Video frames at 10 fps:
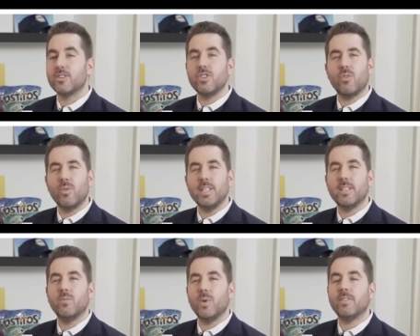There's no
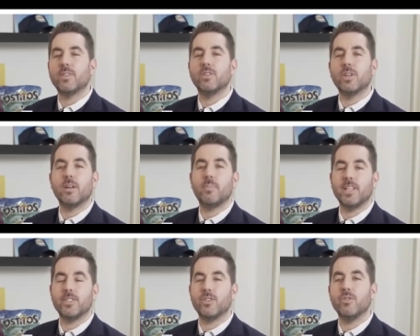reason we have to look at a
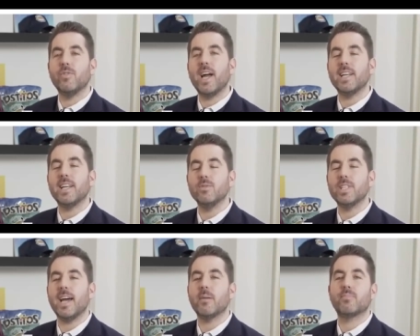patient had,
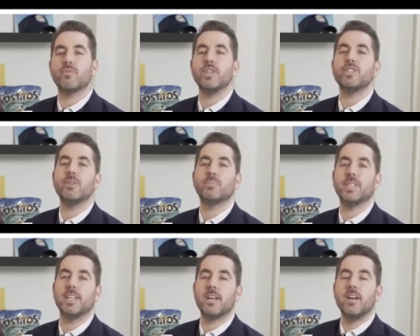who's had a bridge in
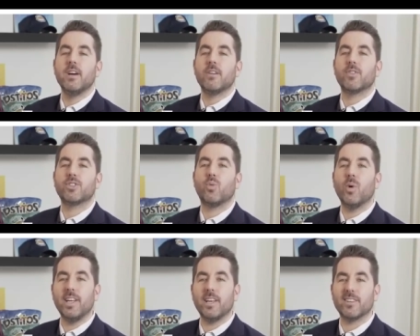place for
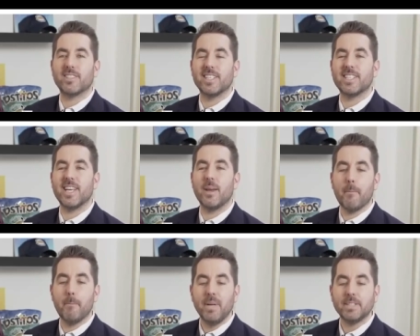20 years and
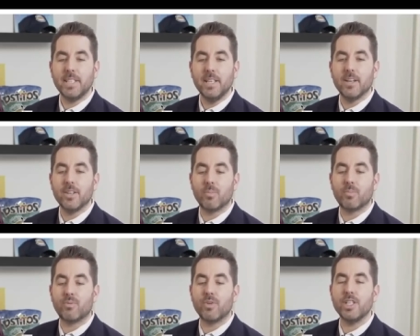say, Millie,
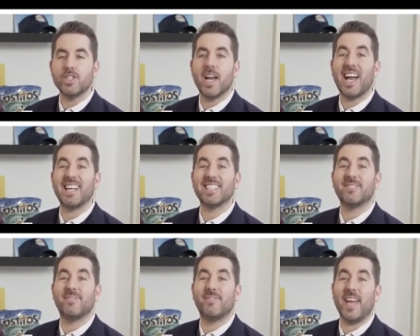your bridge
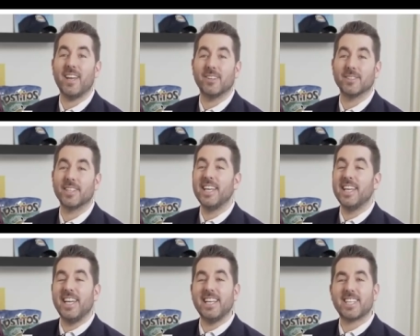has failed.
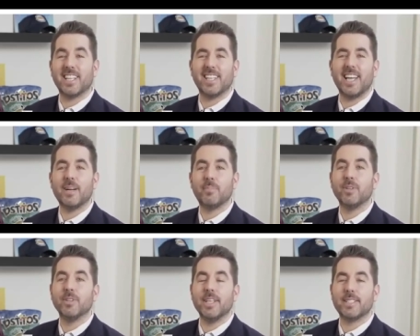It's
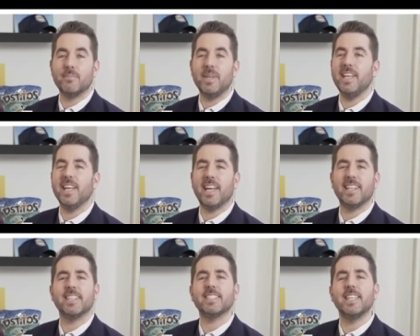unlikable, it's mean,
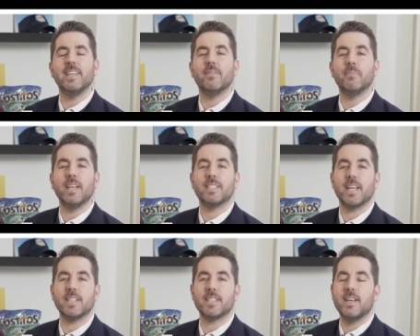and it doesn't even make
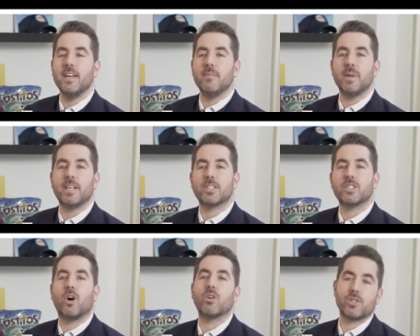sense
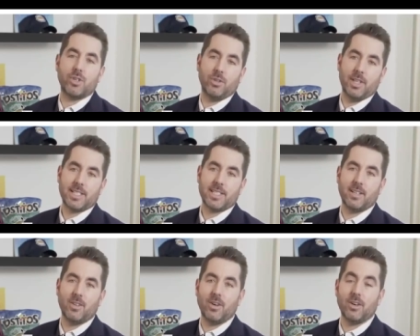because cars don't last
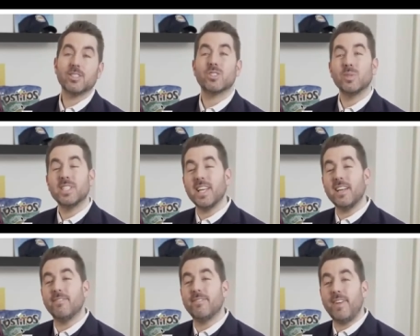that long. So
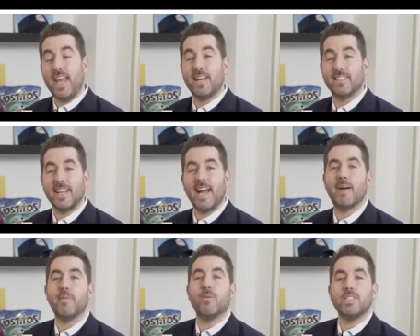instead of failed,
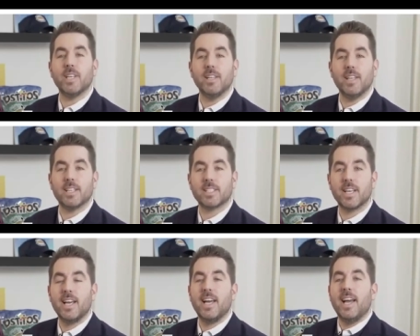how about we say this?